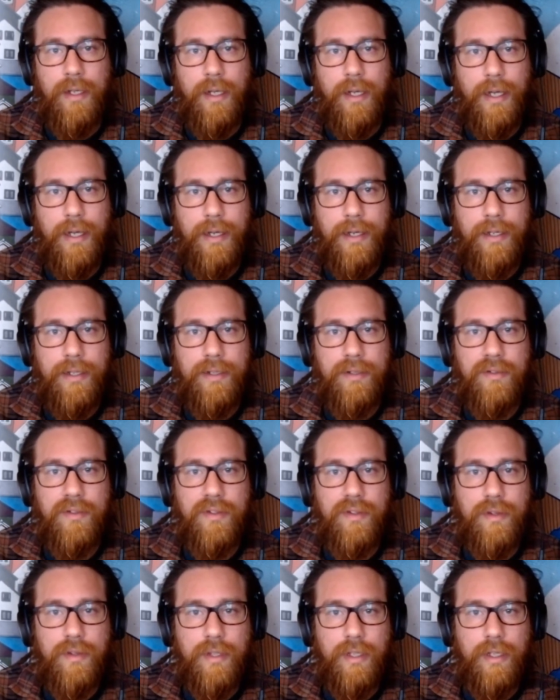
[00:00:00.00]
And
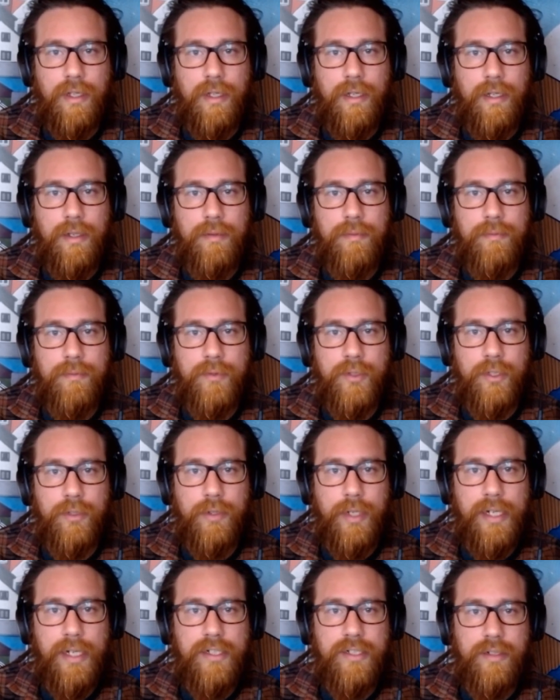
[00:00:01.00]
the
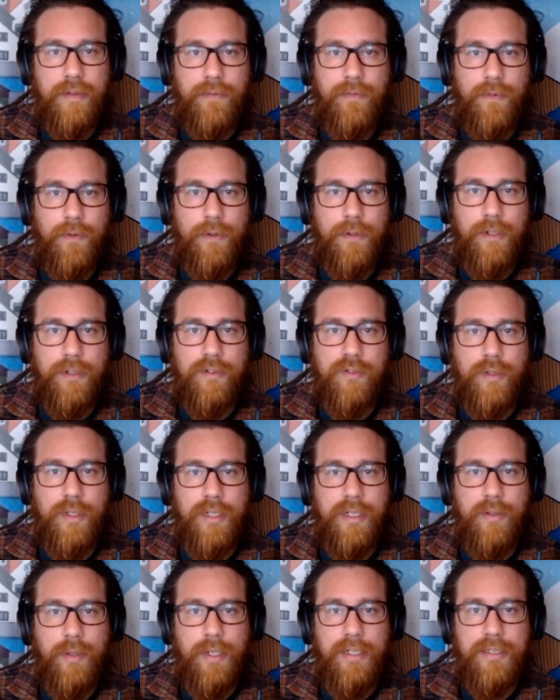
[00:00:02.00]
duration for those
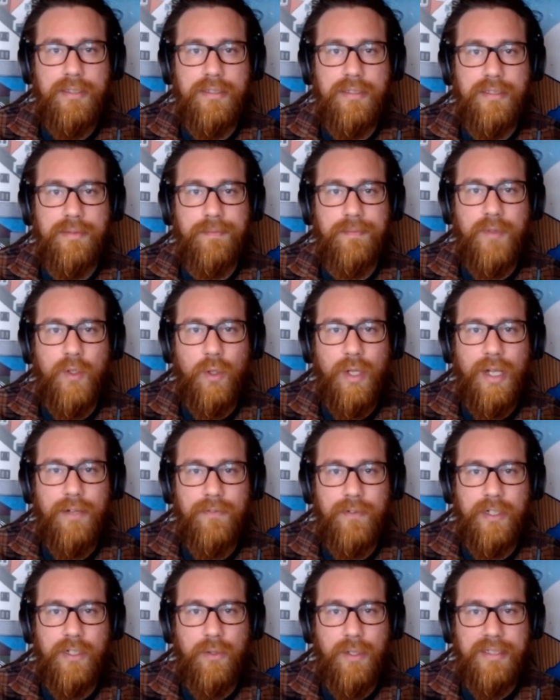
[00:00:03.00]
requests, you'll have
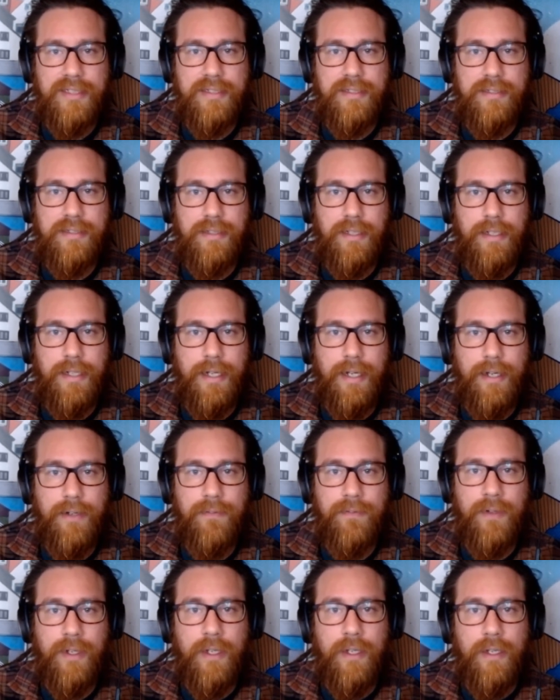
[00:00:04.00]
requests that
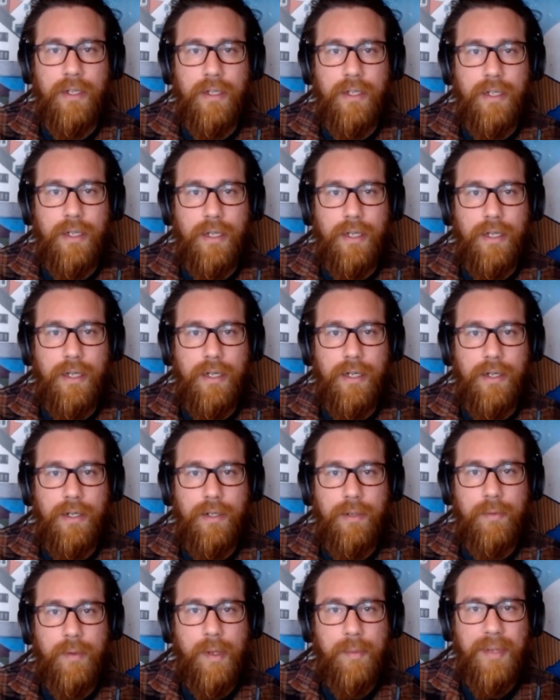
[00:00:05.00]
have
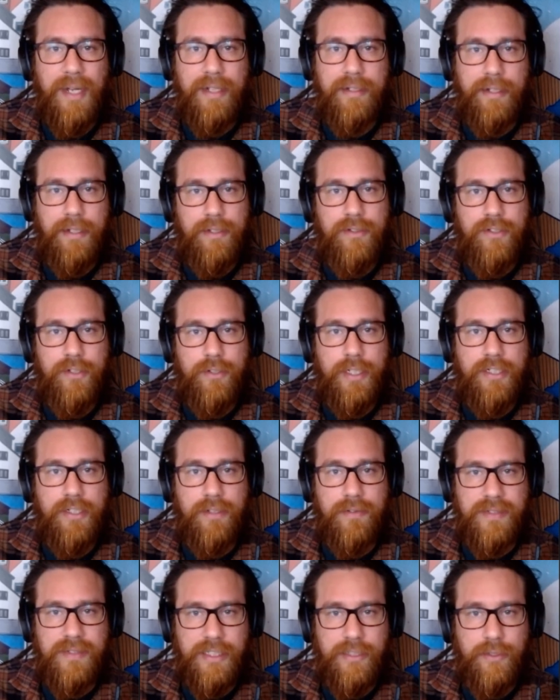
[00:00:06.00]
a backend duration
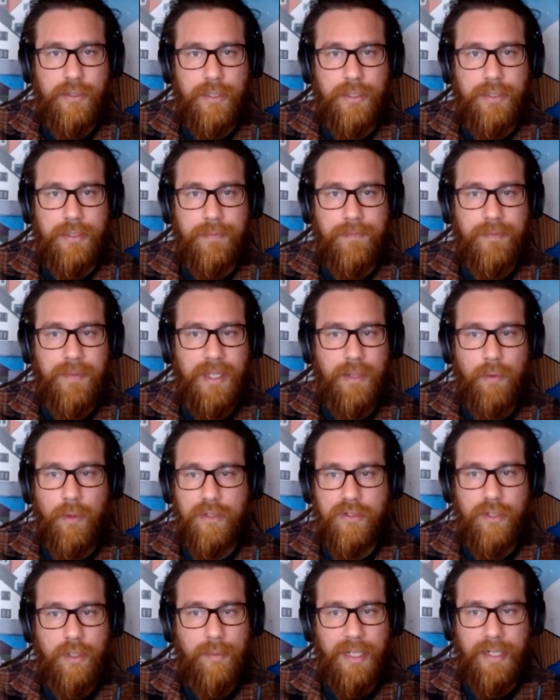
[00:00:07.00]
of 0. There
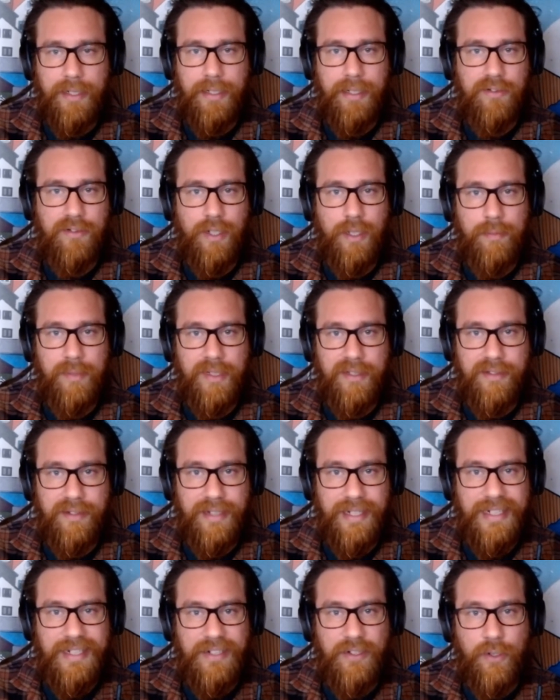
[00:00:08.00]
was no backend time because it
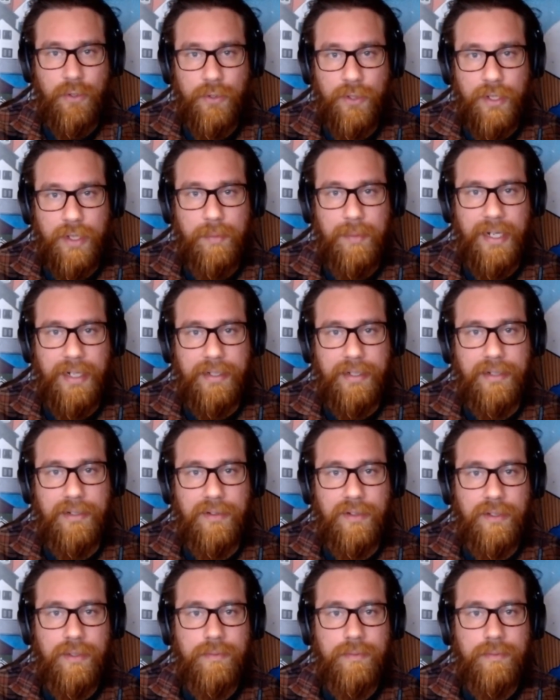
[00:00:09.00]
didn't go to the backend.